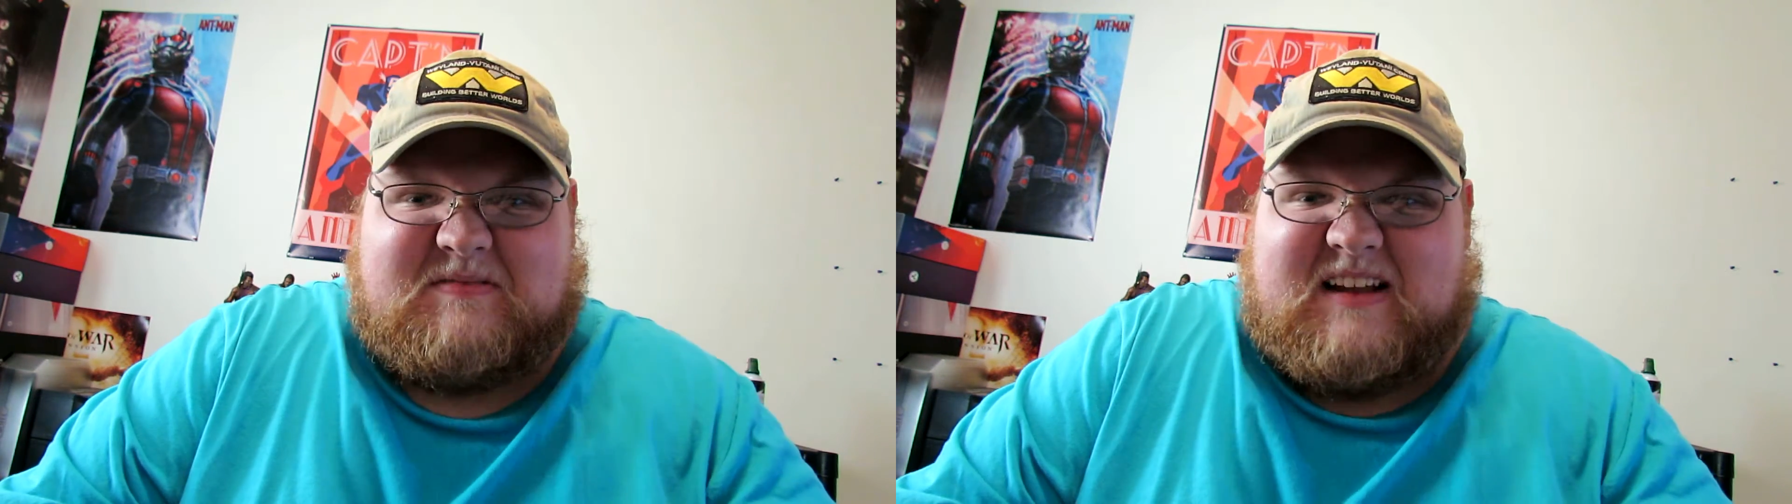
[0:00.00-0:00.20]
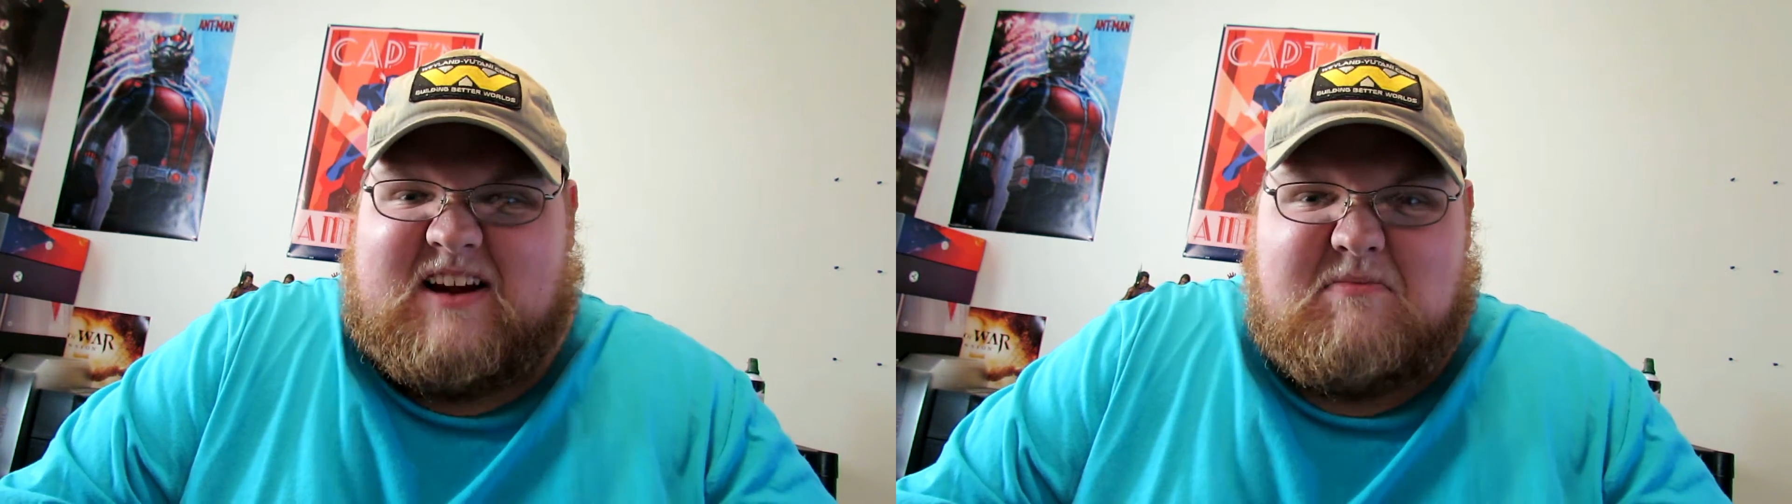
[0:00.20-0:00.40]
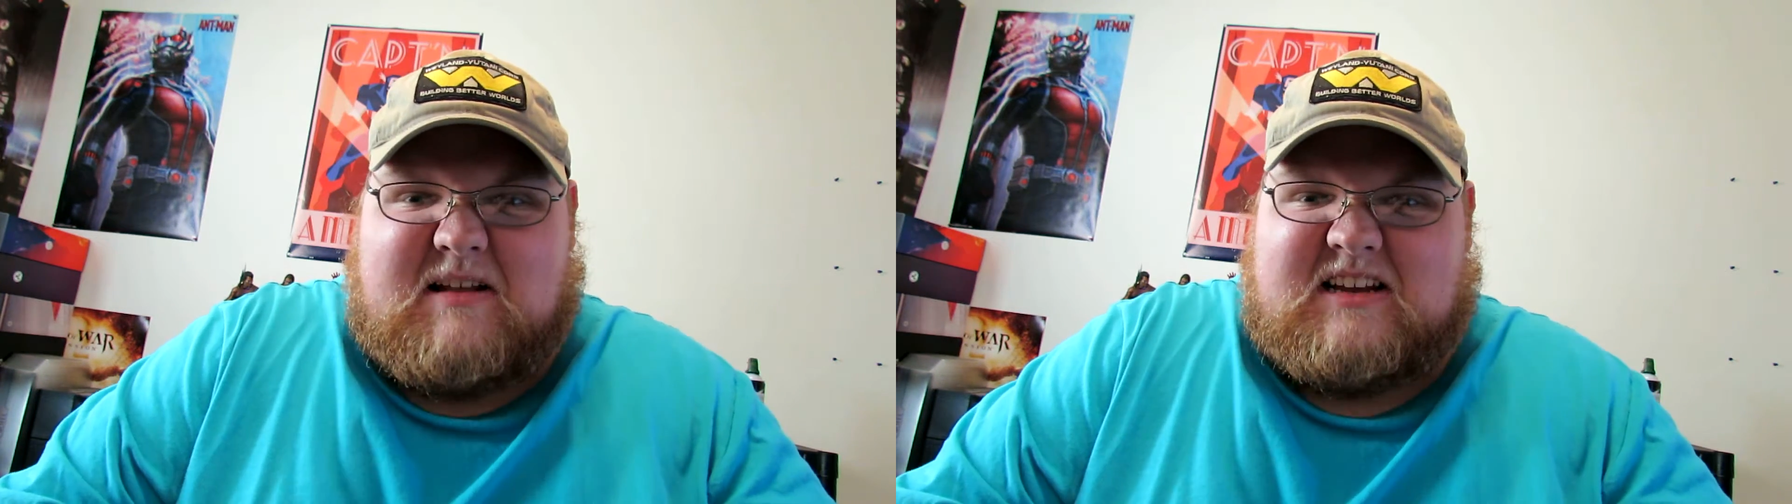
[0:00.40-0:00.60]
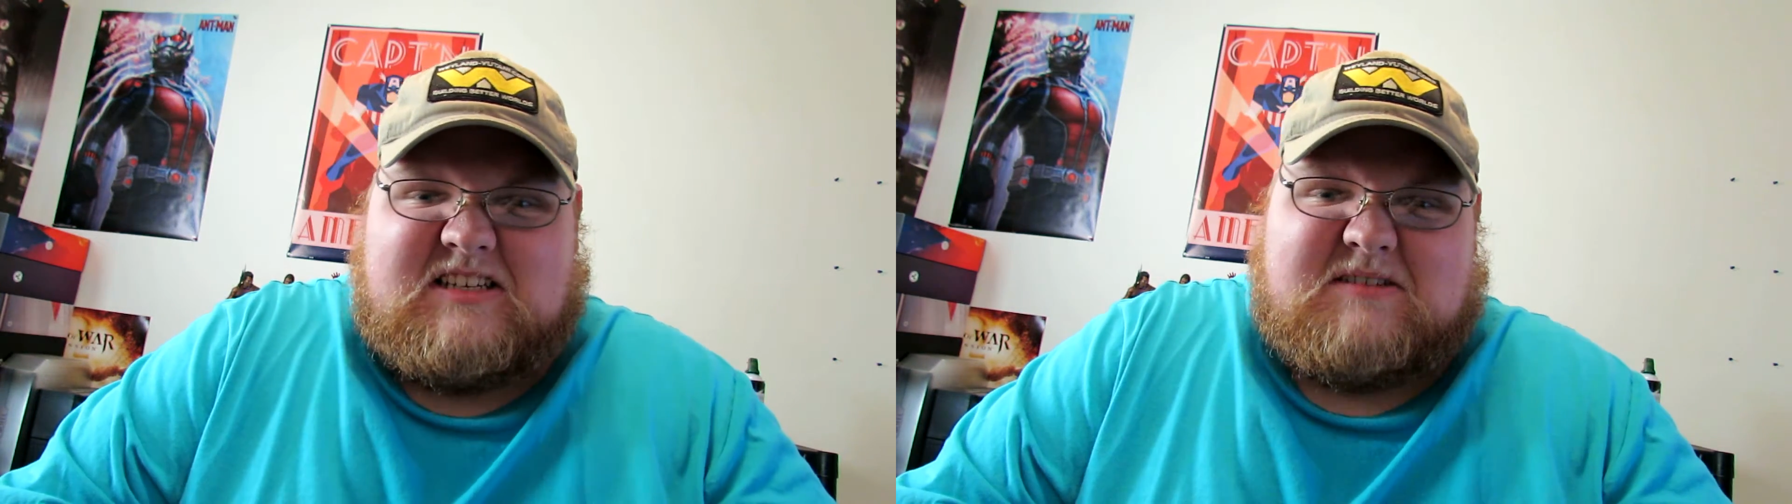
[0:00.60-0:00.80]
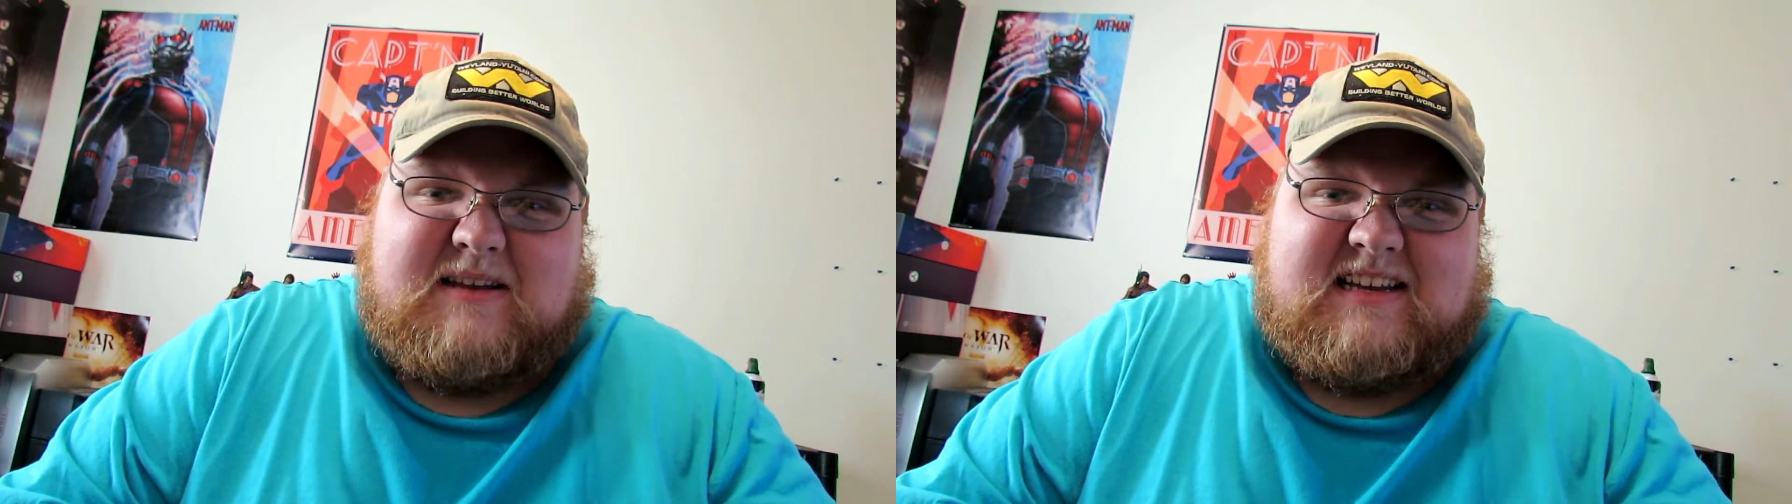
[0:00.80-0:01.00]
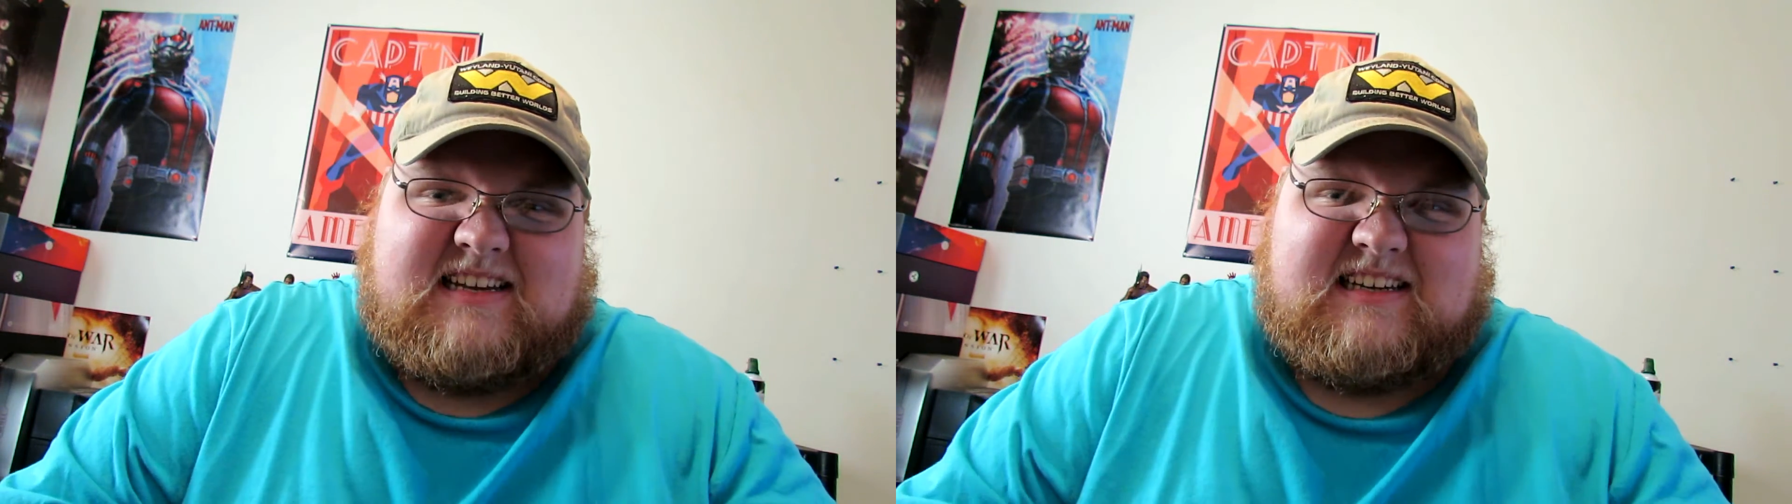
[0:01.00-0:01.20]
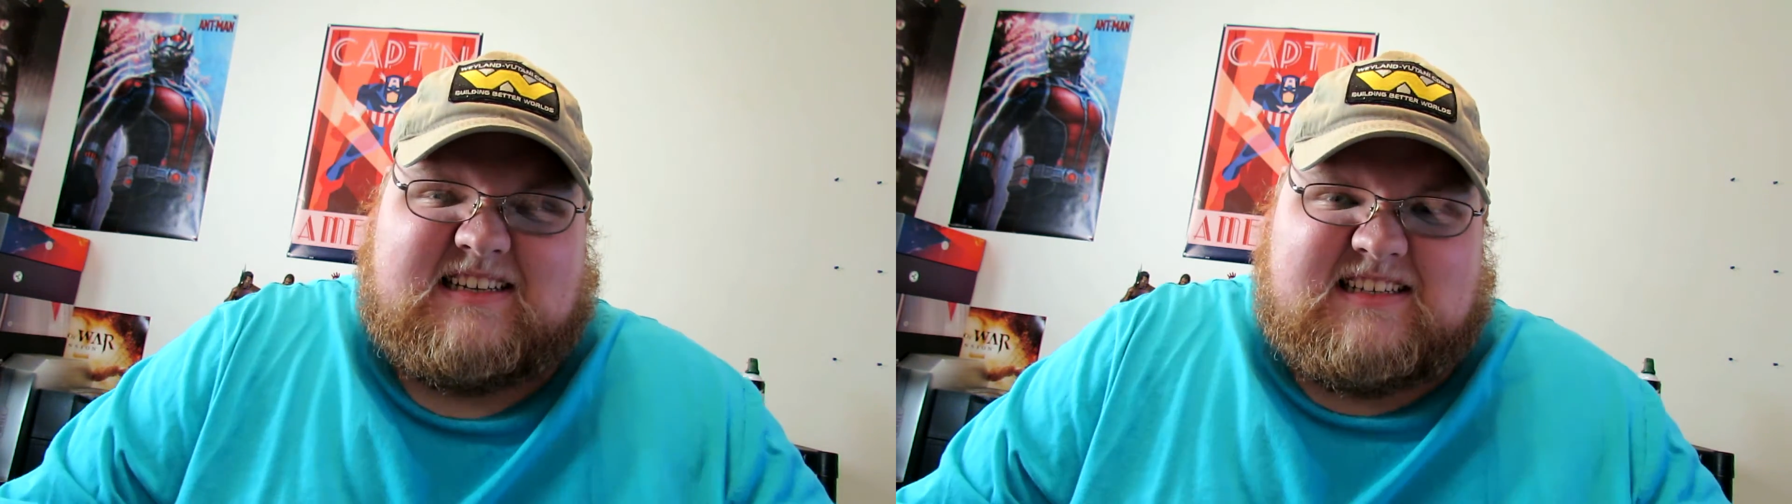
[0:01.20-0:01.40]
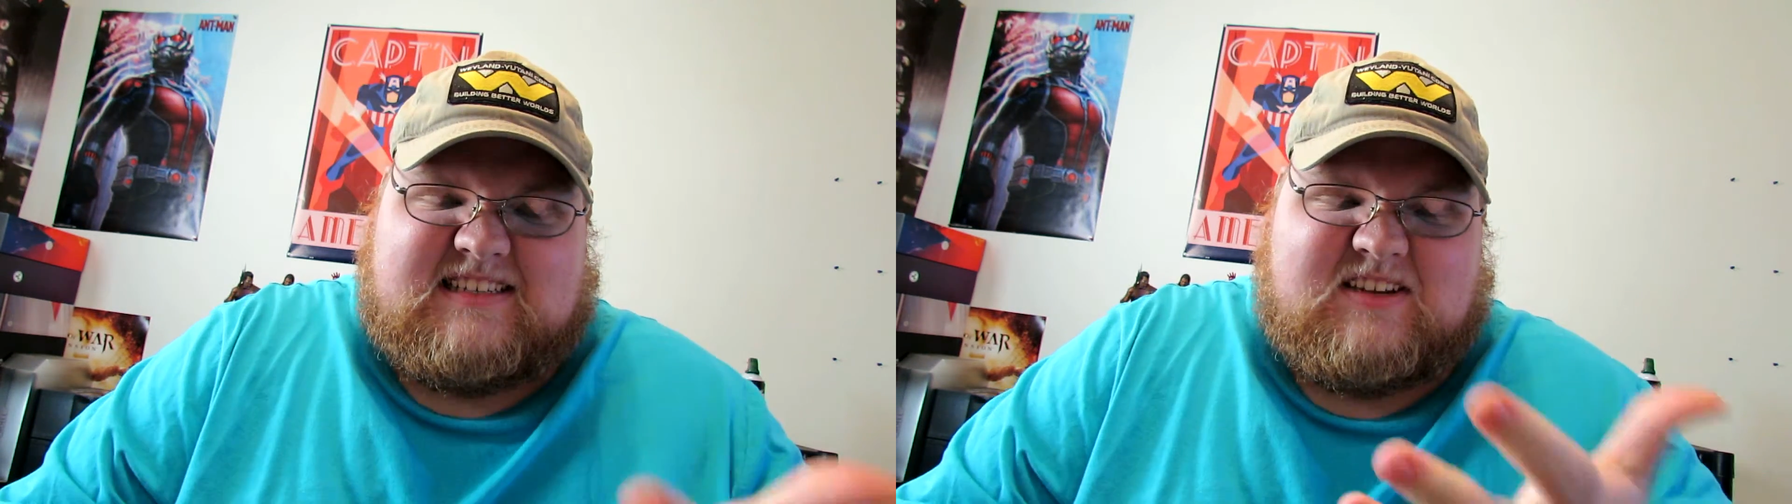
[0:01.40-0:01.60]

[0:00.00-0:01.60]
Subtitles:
everybody's just making this